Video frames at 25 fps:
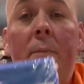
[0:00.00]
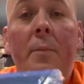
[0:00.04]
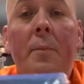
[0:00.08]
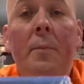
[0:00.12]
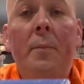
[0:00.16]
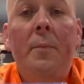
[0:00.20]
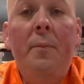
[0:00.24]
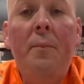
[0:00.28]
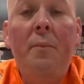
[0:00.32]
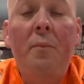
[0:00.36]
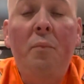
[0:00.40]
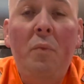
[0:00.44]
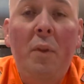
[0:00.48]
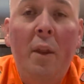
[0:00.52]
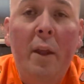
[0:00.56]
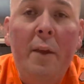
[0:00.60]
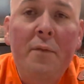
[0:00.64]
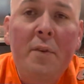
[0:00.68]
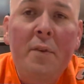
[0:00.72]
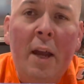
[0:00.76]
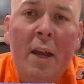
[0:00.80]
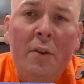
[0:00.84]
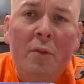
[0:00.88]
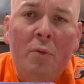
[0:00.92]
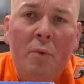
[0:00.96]
if you
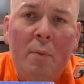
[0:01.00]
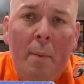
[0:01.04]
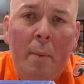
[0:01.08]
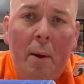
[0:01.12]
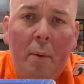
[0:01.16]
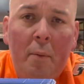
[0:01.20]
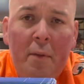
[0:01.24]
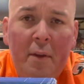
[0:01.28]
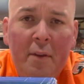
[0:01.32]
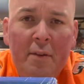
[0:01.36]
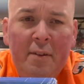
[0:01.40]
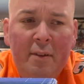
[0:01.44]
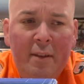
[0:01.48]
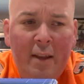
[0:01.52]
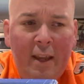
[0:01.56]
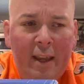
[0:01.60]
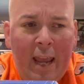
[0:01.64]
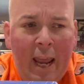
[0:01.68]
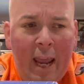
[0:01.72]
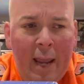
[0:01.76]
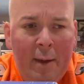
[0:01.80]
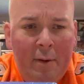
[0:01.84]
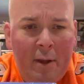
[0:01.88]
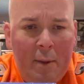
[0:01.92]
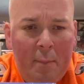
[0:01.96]
guys remember, this
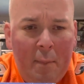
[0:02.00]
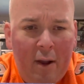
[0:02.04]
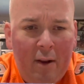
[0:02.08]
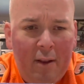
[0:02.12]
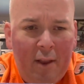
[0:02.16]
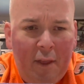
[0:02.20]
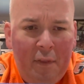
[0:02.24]
game came out,